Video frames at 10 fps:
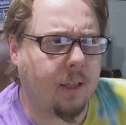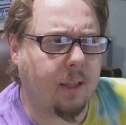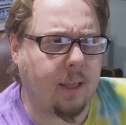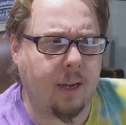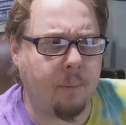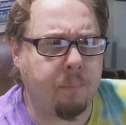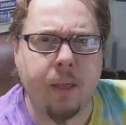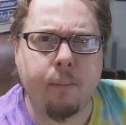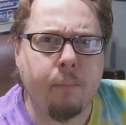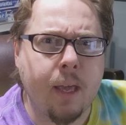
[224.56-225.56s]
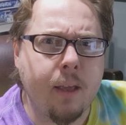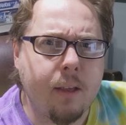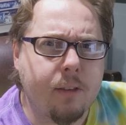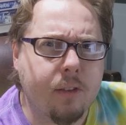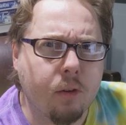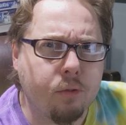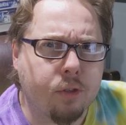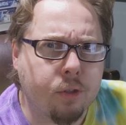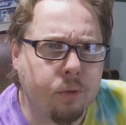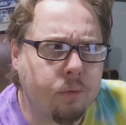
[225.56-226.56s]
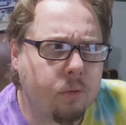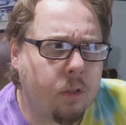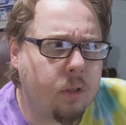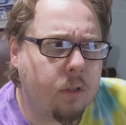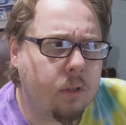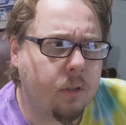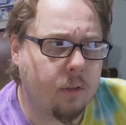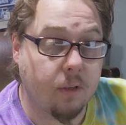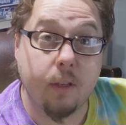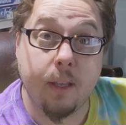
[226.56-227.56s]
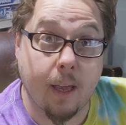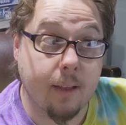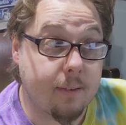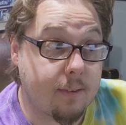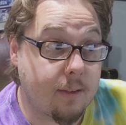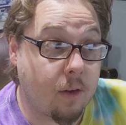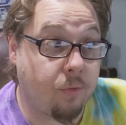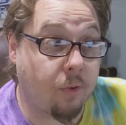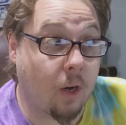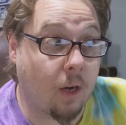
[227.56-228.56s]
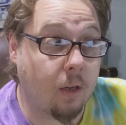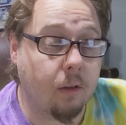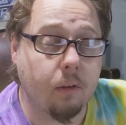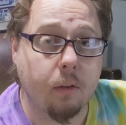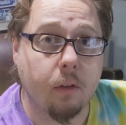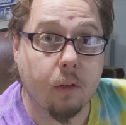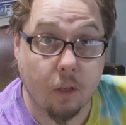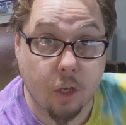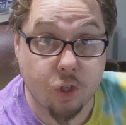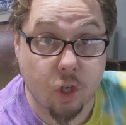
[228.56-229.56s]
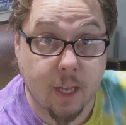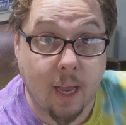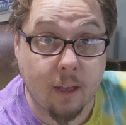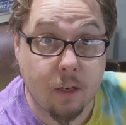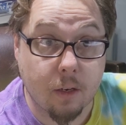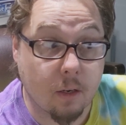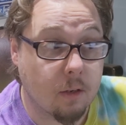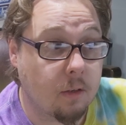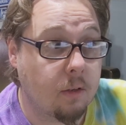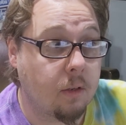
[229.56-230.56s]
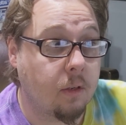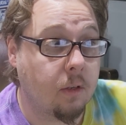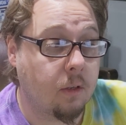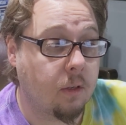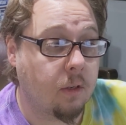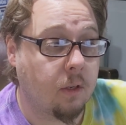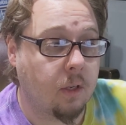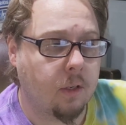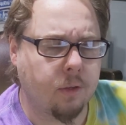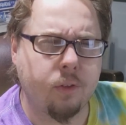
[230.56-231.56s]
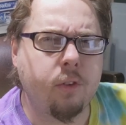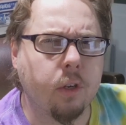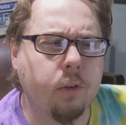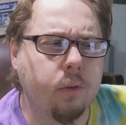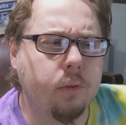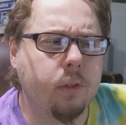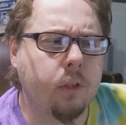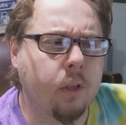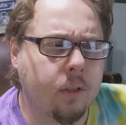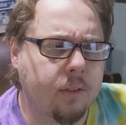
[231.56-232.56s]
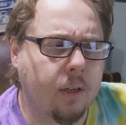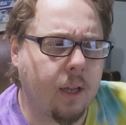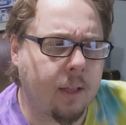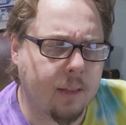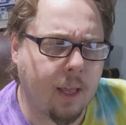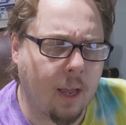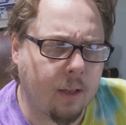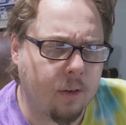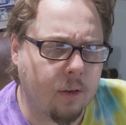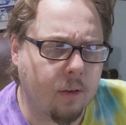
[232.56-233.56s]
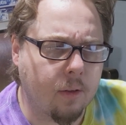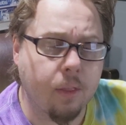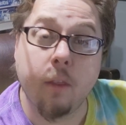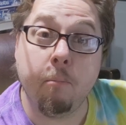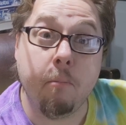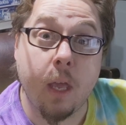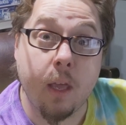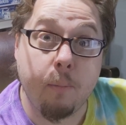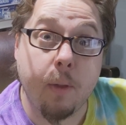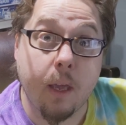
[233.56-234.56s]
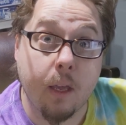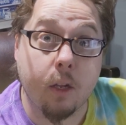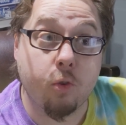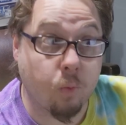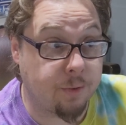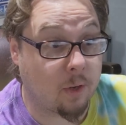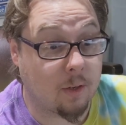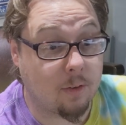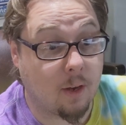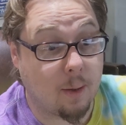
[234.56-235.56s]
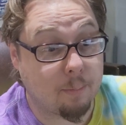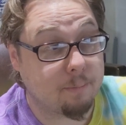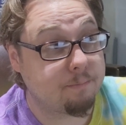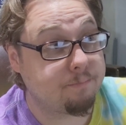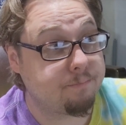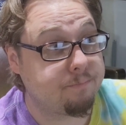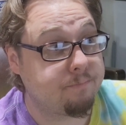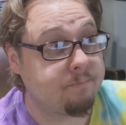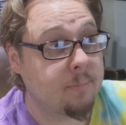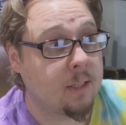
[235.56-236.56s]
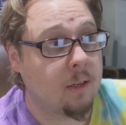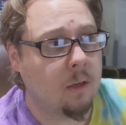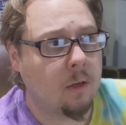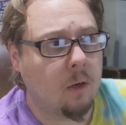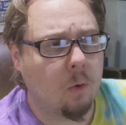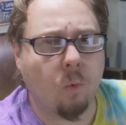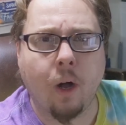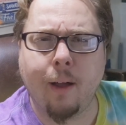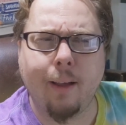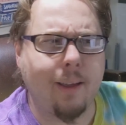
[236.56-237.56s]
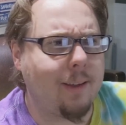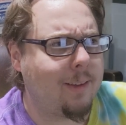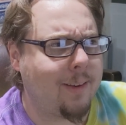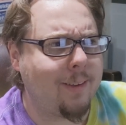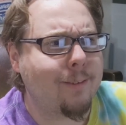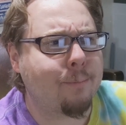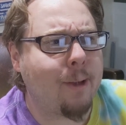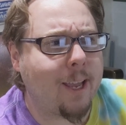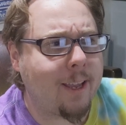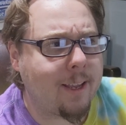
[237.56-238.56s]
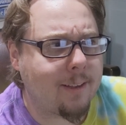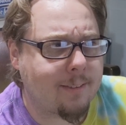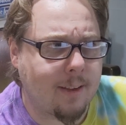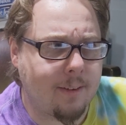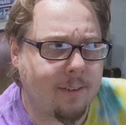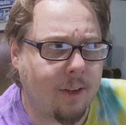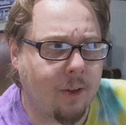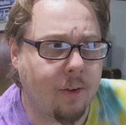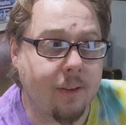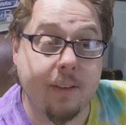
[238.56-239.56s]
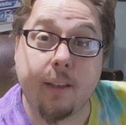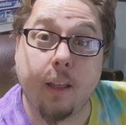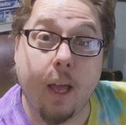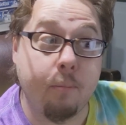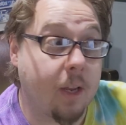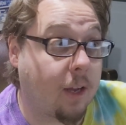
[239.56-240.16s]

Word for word: Can it be May so soon? Yes, said Frog. Look at your calendar. Toad looked at the calendar. The May page was on top. Why, it is May, said Toad as he climbed